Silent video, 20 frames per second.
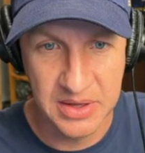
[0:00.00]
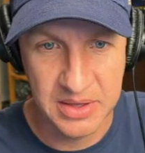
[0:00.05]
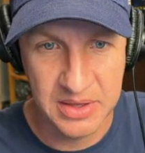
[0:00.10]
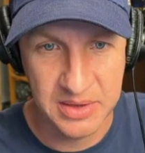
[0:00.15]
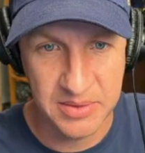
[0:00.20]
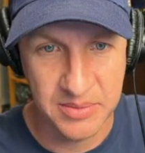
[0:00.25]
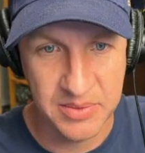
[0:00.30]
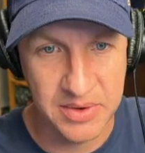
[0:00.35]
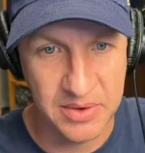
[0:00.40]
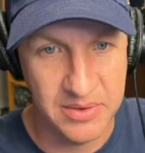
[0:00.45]

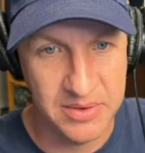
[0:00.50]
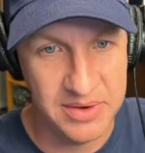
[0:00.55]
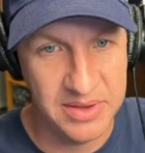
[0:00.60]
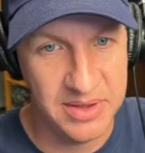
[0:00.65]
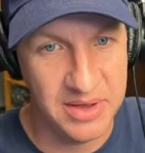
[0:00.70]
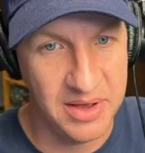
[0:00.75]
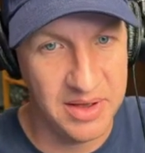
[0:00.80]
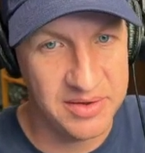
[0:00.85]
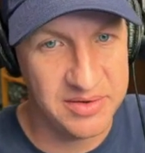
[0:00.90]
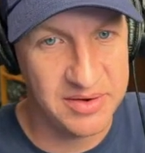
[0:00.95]
And we go to
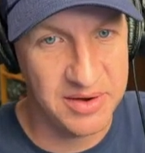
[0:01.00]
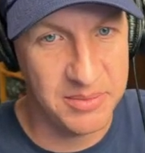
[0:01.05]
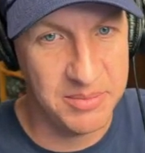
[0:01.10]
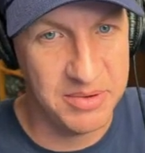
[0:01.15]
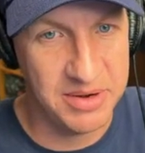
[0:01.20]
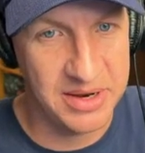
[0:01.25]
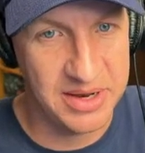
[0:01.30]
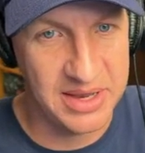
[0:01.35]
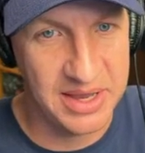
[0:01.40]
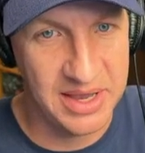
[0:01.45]
the All Star
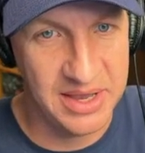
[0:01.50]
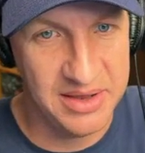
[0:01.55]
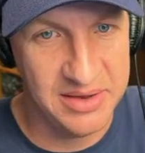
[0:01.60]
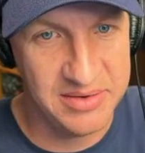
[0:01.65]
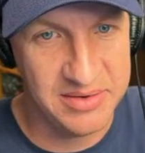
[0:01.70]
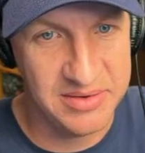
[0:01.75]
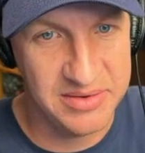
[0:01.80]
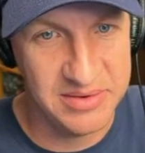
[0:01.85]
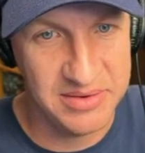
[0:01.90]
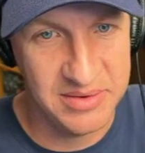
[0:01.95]
break,
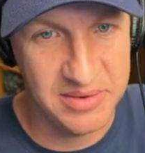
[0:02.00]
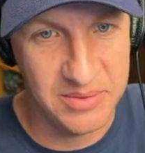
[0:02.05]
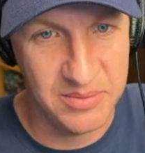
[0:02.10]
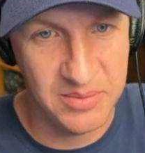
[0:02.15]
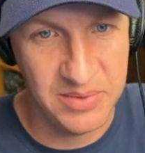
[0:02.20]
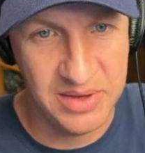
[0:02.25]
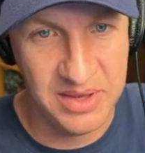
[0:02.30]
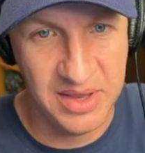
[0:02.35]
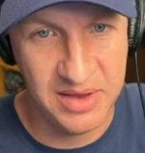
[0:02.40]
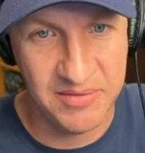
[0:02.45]
guys.
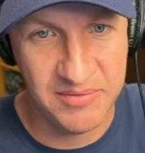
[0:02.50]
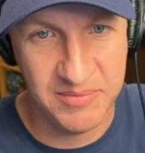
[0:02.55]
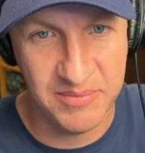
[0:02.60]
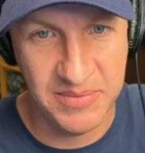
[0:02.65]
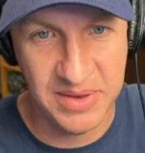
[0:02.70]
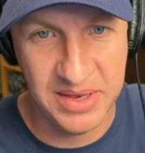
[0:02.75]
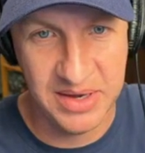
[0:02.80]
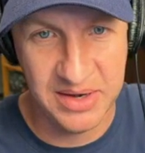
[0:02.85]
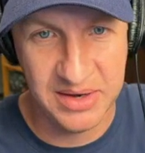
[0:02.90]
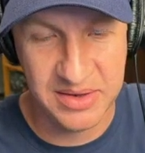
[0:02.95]
We have
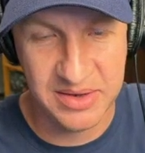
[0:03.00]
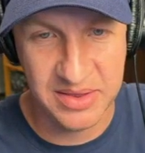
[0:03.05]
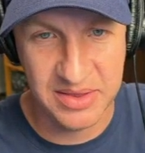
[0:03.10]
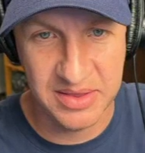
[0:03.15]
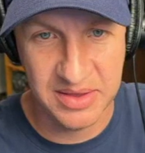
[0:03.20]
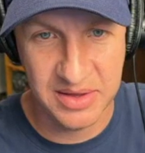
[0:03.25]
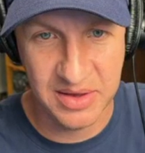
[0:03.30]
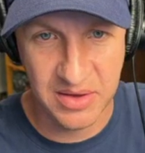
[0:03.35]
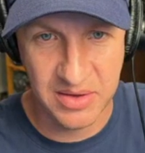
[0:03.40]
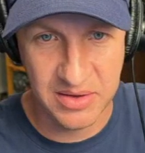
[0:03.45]
made it to
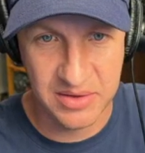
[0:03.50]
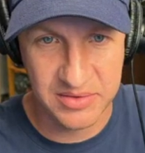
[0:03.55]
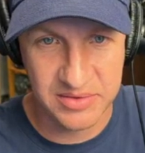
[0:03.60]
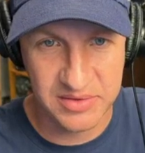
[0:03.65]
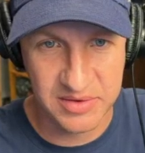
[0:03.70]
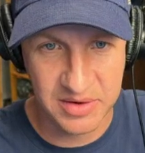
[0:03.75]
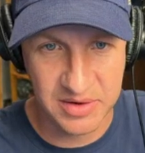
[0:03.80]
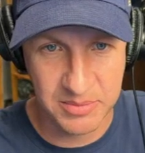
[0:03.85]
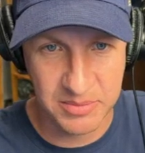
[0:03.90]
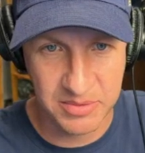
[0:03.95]
the All
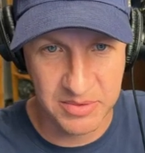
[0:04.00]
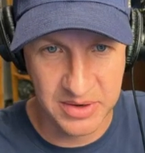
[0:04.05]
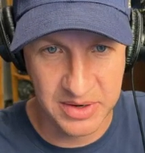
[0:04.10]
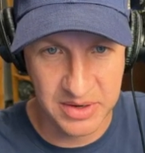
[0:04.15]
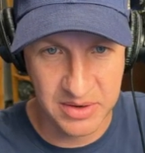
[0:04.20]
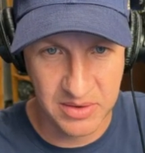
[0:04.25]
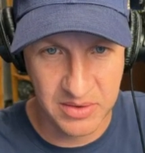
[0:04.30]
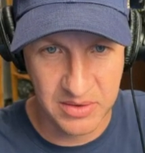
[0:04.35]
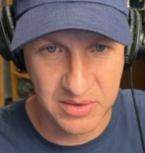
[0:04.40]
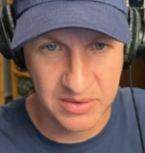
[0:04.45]
Star
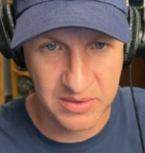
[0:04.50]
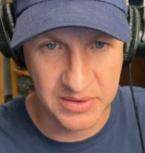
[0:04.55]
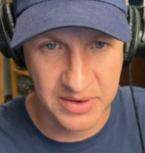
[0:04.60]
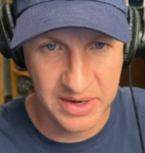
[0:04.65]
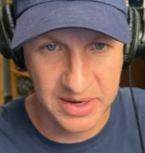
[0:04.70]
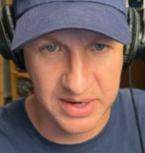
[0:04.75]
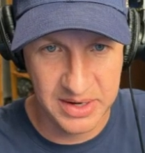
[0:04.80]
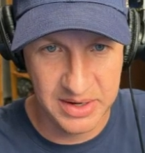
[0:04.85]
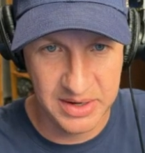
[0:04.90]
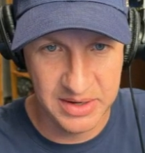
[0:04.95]
break
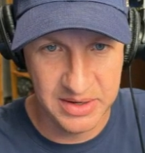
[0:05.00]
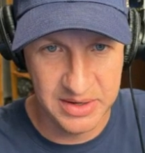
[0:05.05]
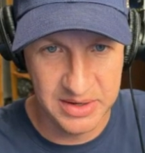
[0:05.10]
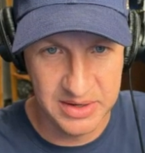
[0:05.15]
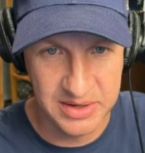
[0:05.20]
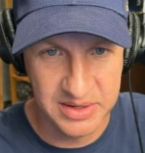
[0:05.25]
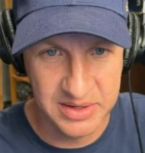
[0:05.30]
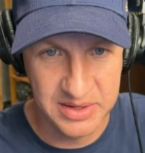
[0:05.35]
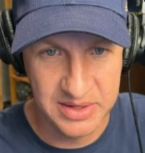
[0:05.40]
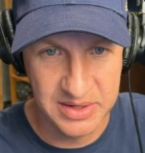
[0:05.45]
already.
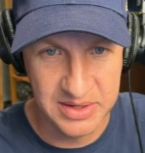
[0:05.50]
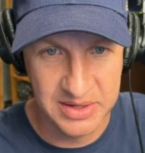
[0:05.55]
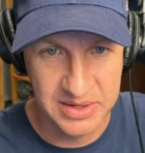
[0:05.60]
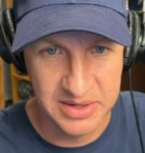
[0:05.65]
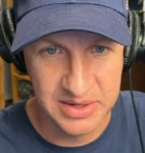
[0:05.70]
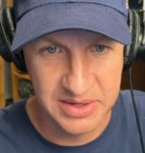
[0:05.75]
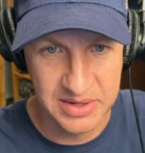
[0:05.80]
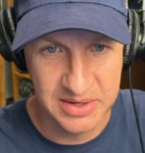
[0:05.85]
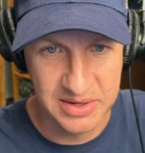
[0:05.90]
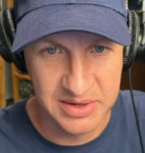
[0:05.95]

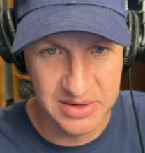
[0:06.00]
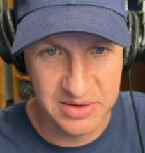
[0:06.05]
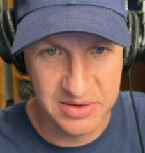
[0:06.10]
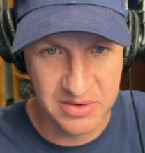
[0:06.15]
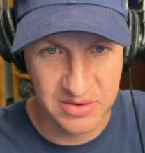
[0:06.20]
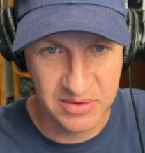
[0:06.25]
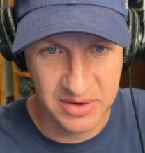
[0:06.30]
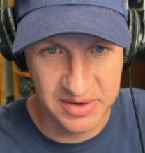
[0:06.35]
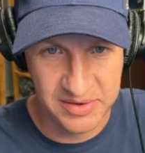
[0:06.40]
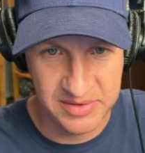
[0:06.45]

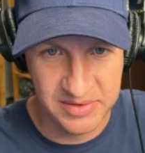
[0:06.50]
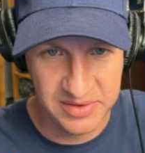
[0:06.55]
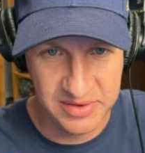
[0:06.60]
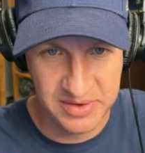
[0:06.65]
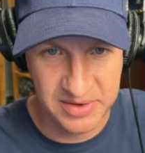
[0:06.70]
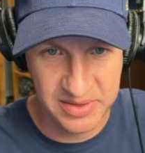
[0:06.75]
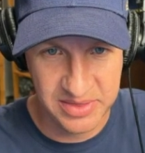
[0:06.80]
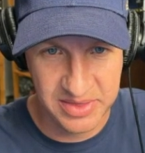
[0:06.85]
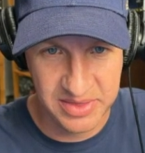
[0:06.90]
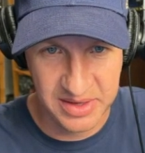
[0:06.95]
Crazy
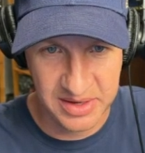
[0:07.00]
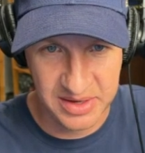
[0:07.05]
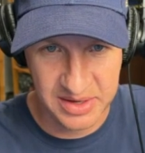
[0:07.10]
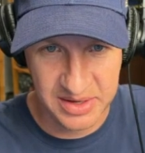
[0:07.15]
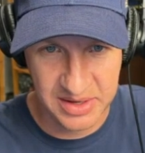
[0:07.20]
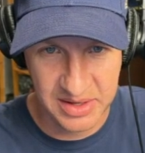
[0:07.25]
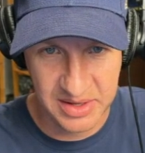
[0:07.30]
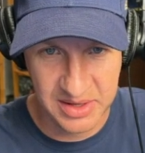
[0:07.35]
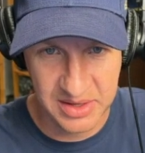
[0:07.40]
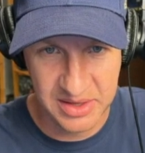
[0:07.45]
to think,
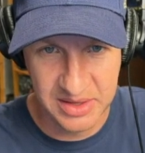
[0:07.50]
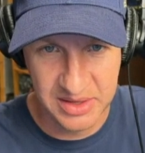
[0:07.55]
huh?